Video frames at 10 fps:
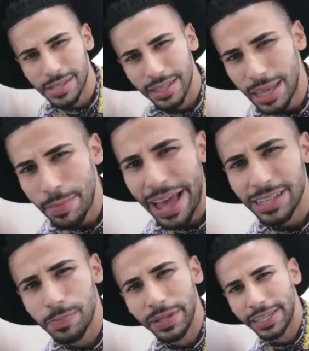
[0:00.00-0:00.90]
Slim
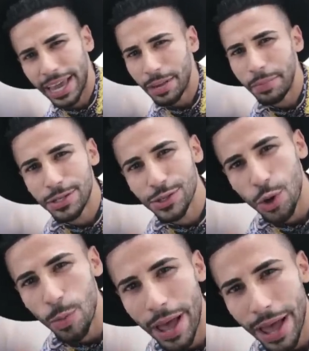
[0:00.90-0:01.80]
has been getting me
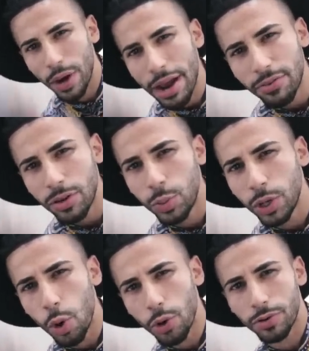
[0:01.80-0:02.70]
so mad. Whenever
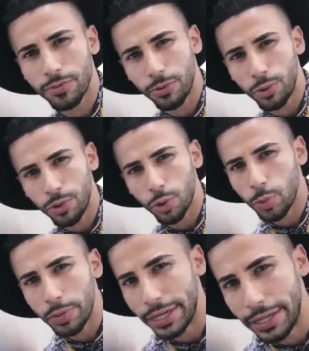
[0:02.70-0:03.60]
we order food,
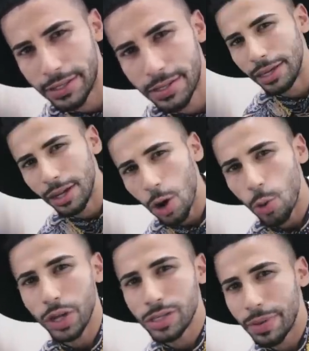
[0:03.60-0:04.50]
Uber Eats, he
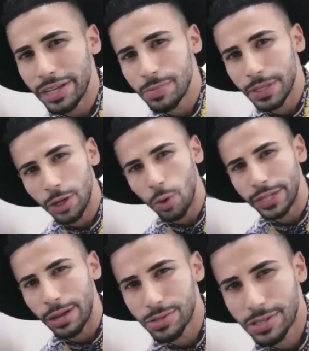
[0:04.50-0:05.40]
always makes me go
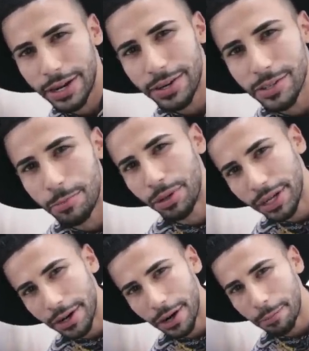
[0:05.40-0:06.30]
downstairs and
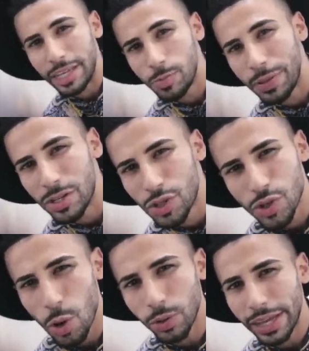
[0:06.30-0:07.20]
bring it up. He's been
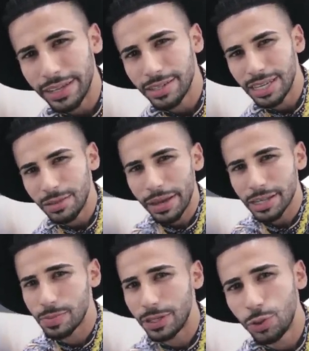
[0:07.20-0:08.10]
so lazy, he
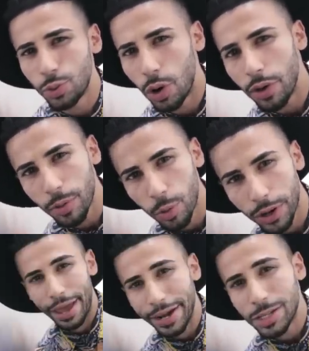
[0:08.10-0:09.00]
makes me do all the
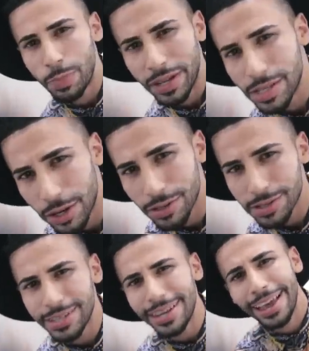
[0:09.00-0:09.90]
work, and it's been
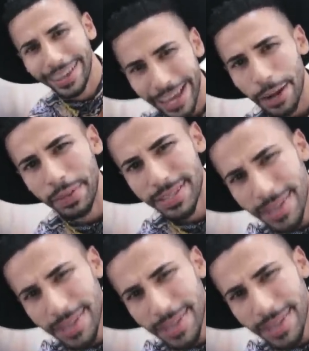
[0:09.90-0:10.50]
seriously getting me